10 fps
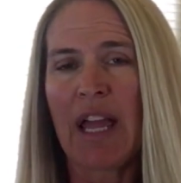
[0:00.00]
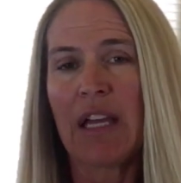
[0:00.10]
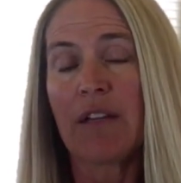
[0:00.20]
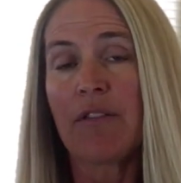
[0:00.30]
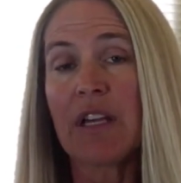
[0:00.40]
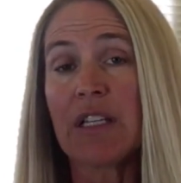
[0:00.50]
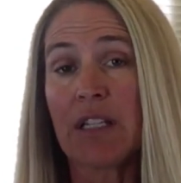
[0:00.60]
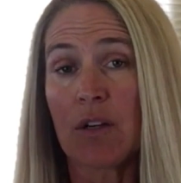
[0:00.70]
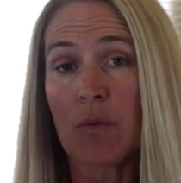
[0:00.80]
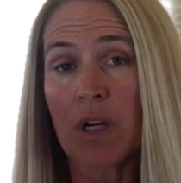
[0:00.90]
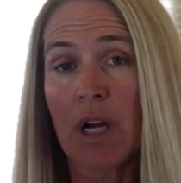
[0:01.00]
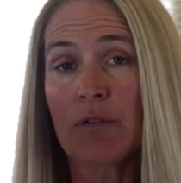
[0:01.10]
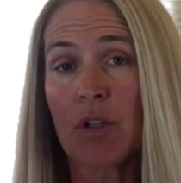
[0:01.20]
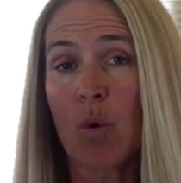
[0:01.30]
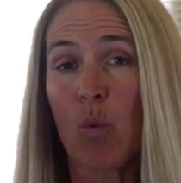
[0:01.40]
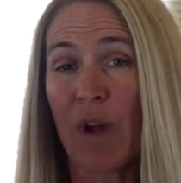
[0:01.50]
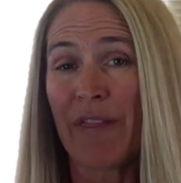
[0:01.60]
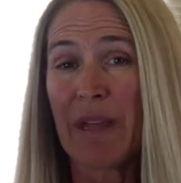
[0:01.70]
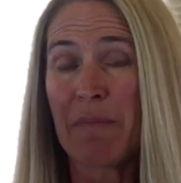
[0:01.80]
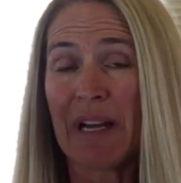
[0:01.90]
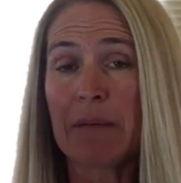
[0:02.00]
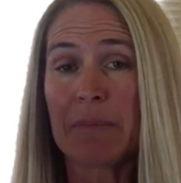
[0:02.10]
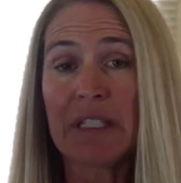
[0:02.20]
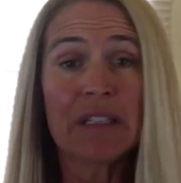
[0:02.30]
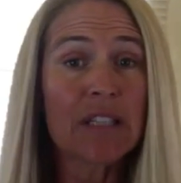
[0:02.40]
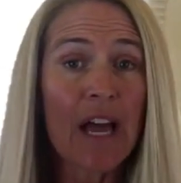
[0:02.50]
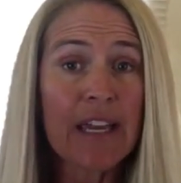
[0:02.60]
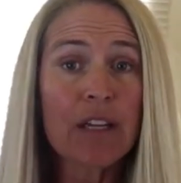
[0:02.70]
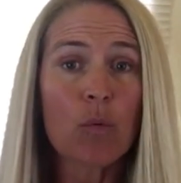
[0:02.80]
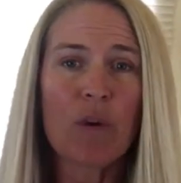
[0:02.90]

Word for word: And if they did recover, what they might be like